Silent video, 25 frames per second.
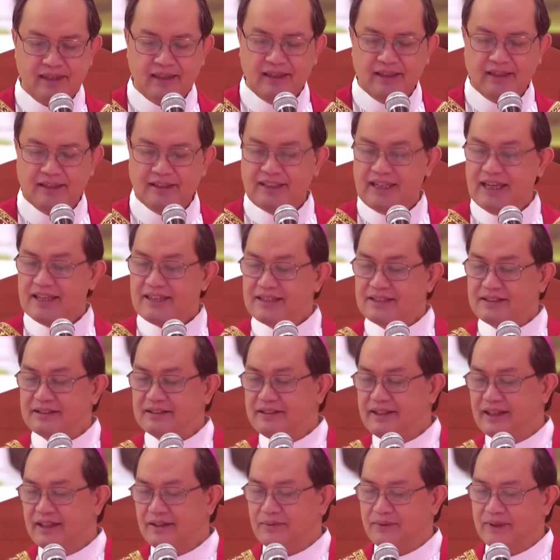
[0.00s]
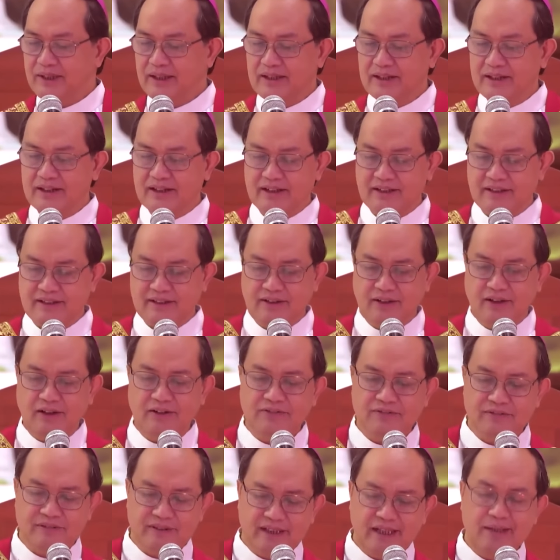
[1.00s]
Yesterday, we heard of
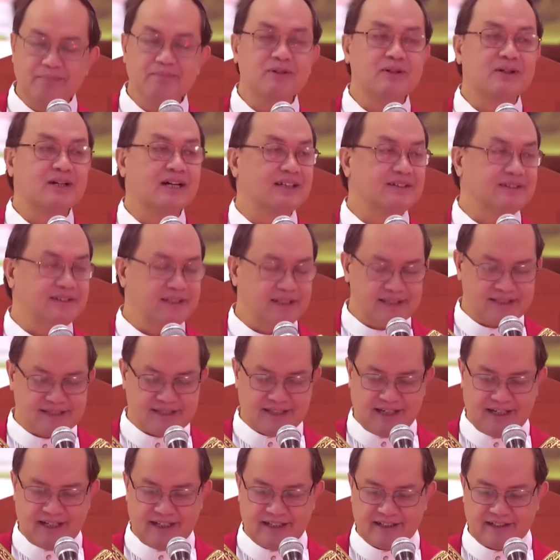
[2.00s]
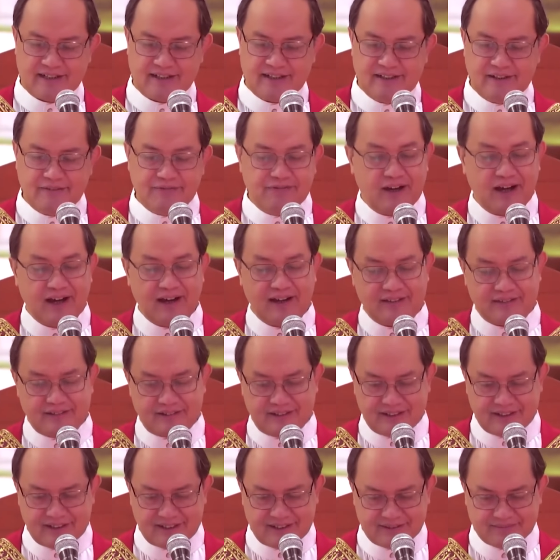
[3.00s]
Nebuchadnezzar, the
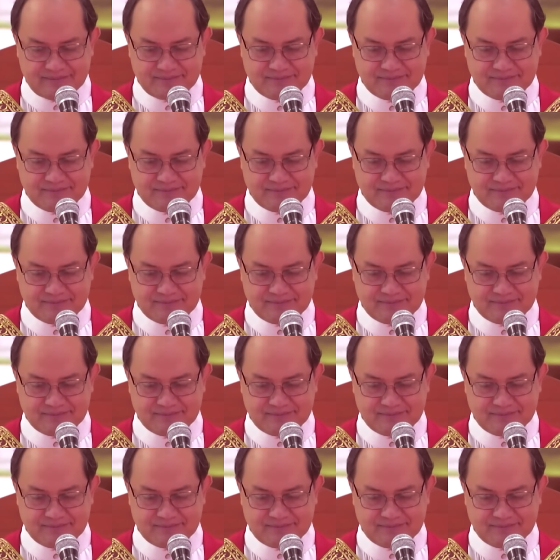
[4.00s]
father,